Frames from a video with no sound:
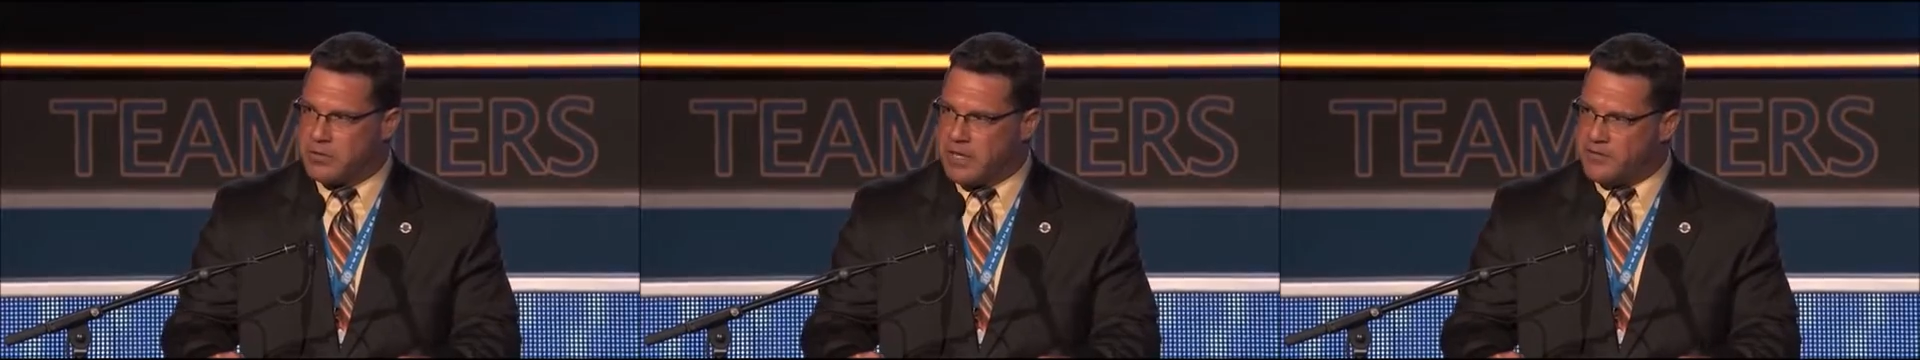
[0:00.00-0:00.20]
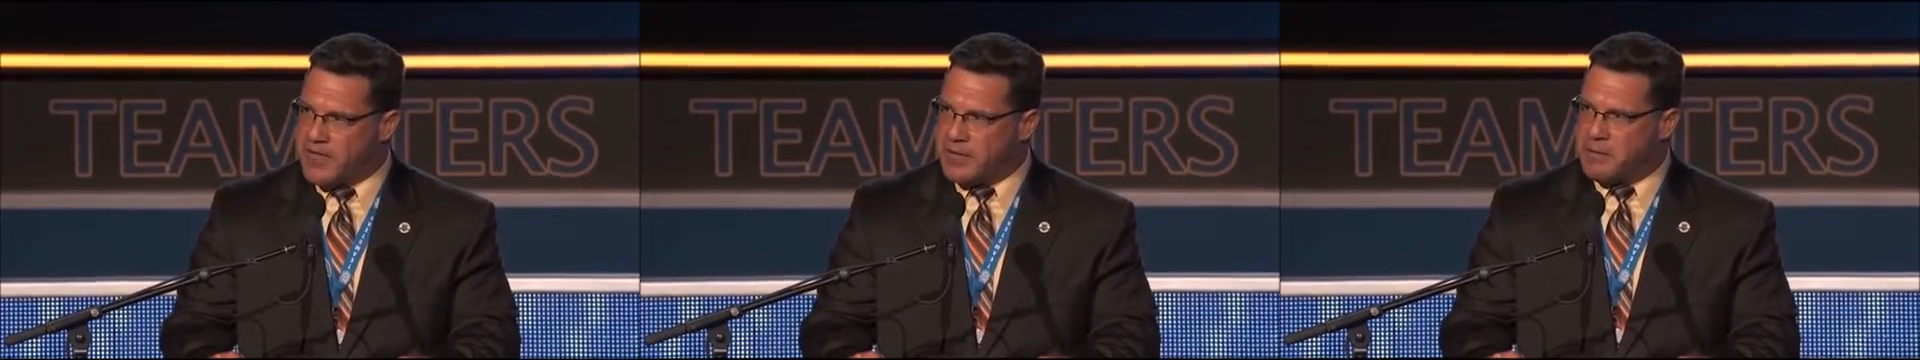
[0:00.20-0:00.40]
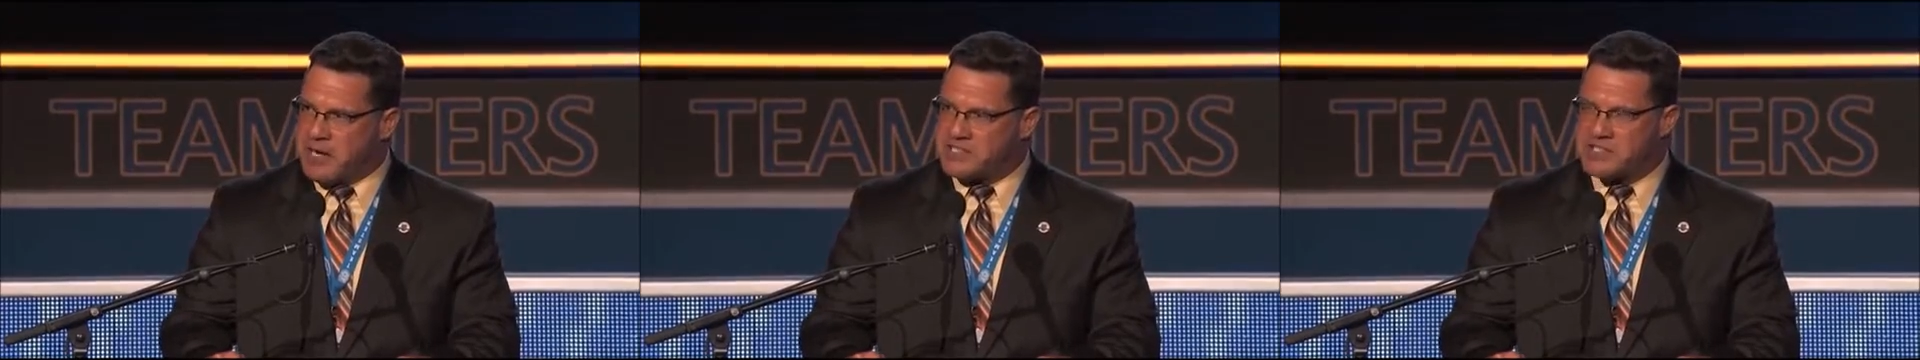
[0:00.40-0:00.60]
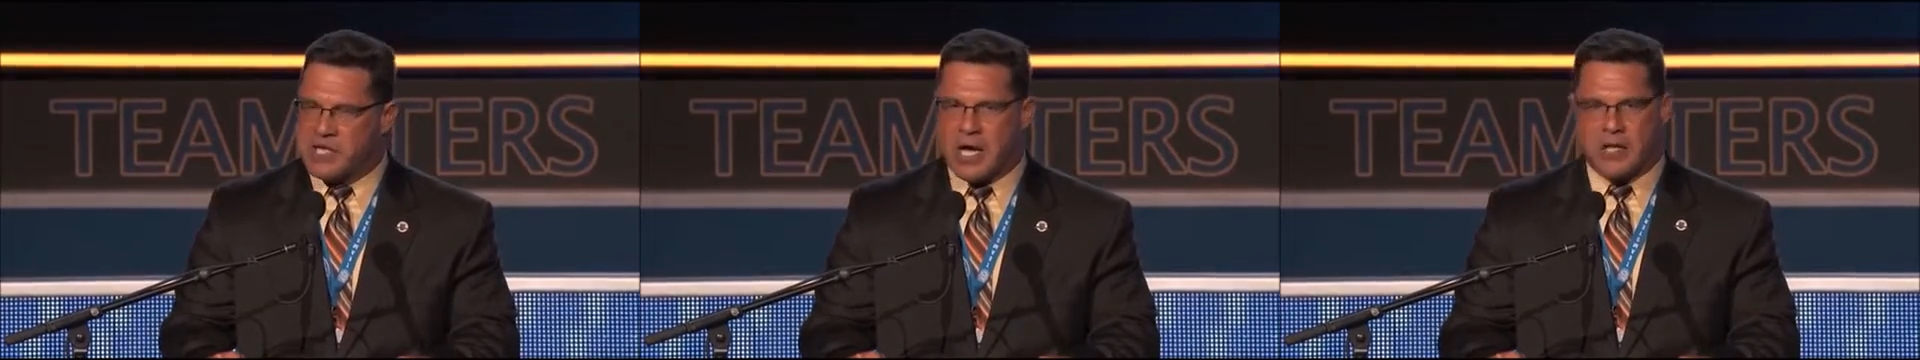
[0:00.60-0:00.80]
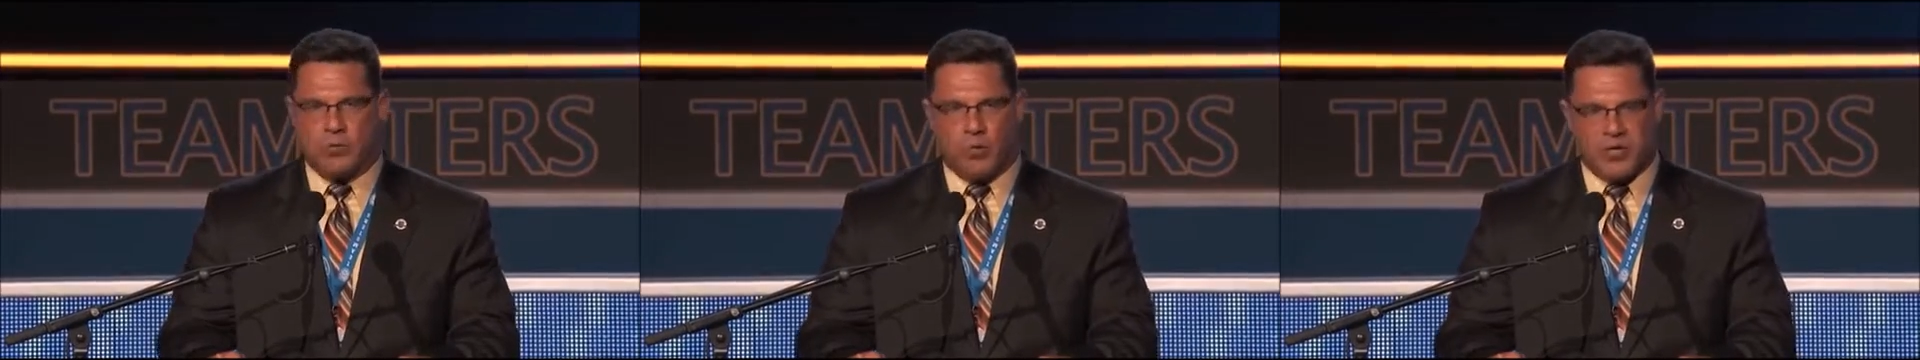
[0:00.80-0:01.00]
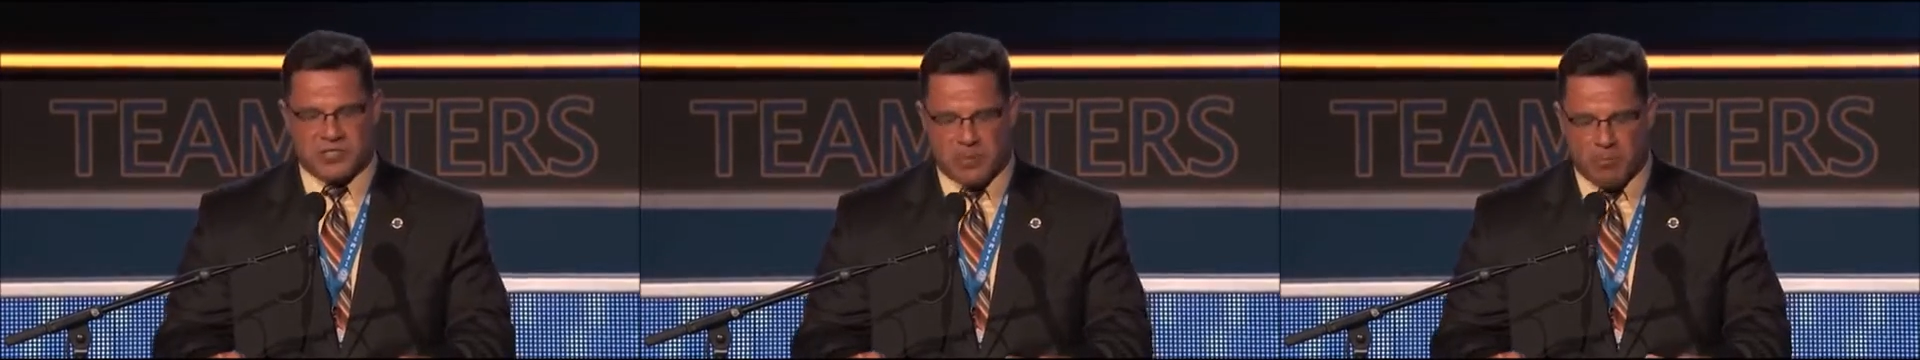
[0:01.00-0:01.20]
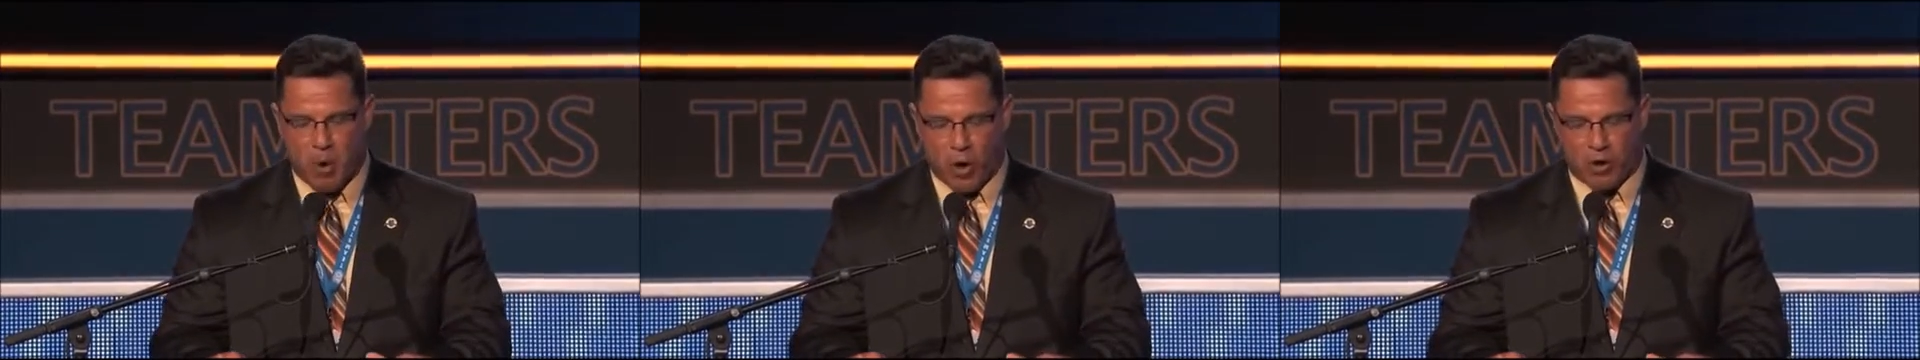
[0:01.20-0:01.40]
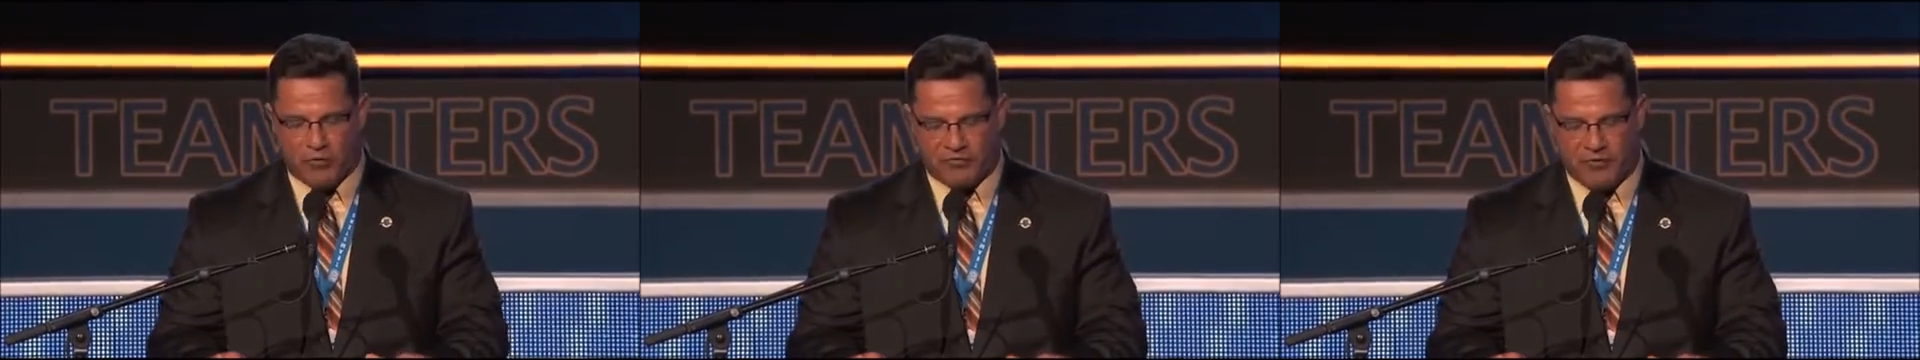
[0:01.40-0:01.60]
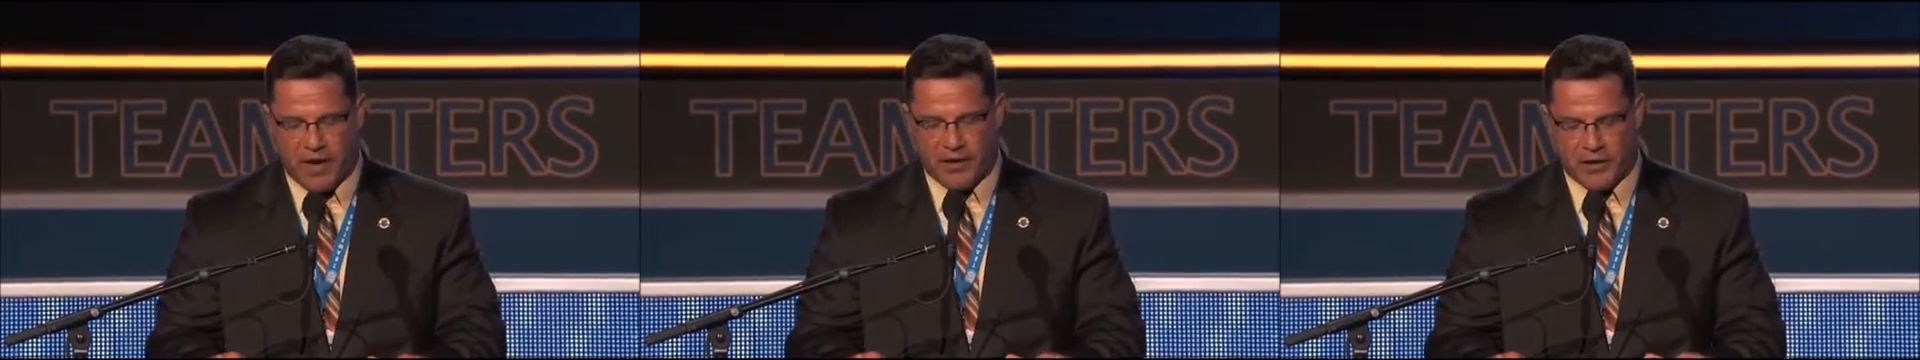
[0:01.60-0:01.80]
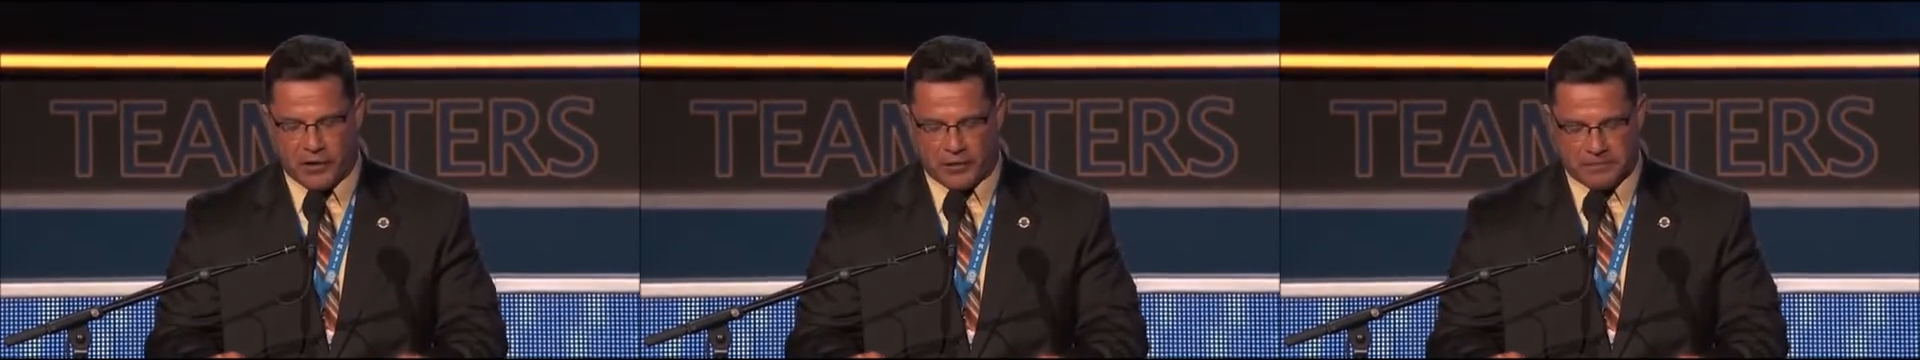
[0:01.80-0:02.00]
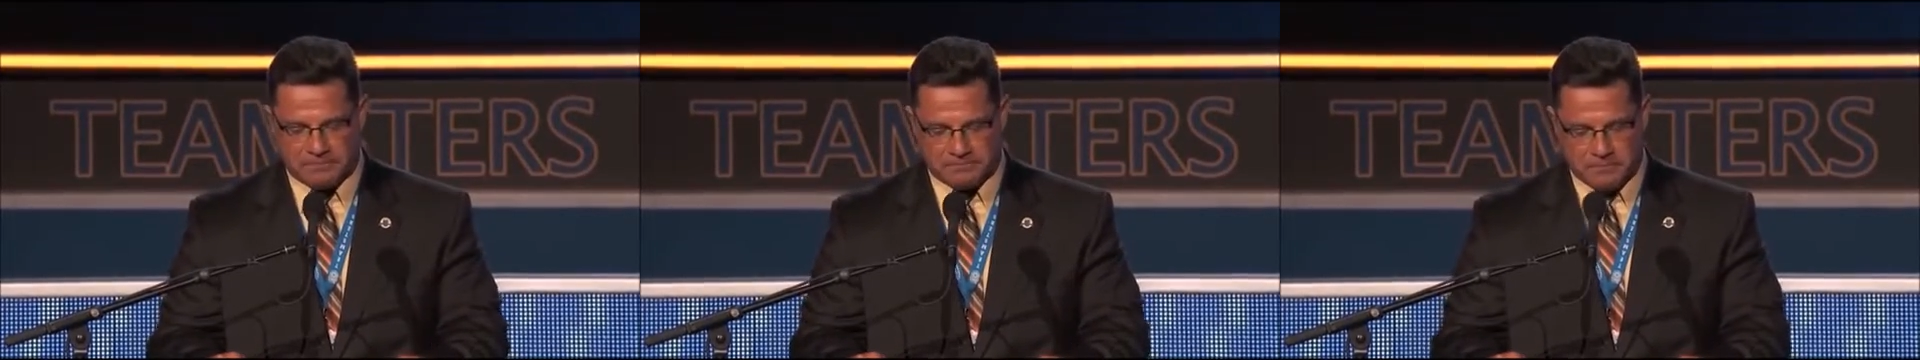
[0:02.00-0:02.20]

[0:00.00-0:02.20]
and that my son was a moral failure.